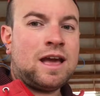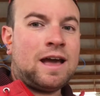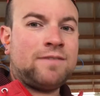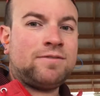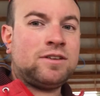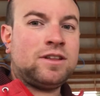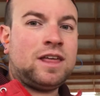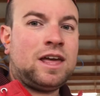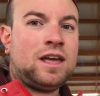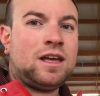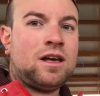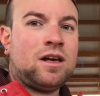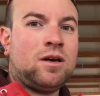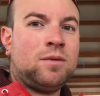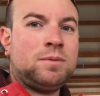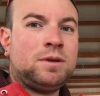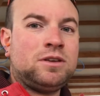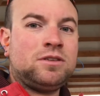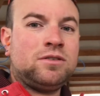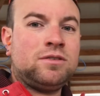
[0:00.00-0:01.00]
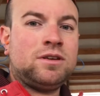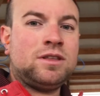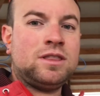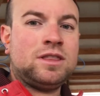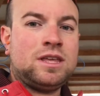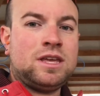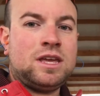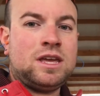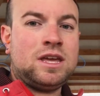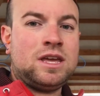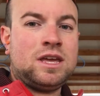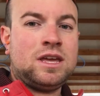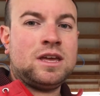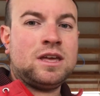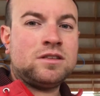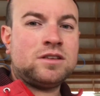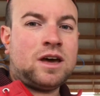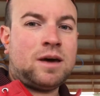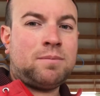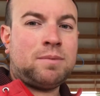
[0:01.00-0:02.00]
After that, I'll be doing the
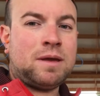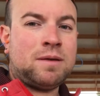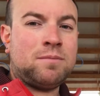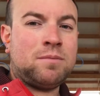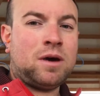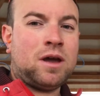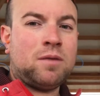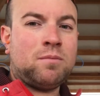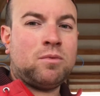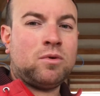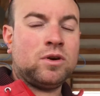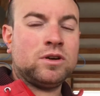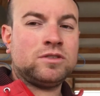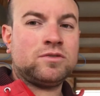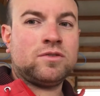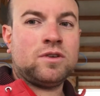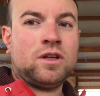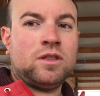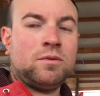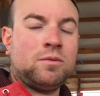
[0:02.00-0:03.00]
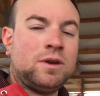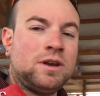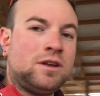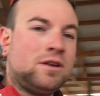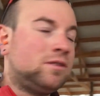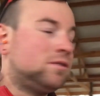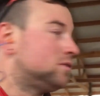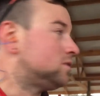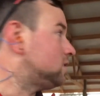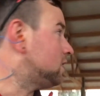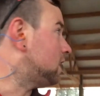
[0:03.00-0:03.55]
top and bottom boards for all the windows,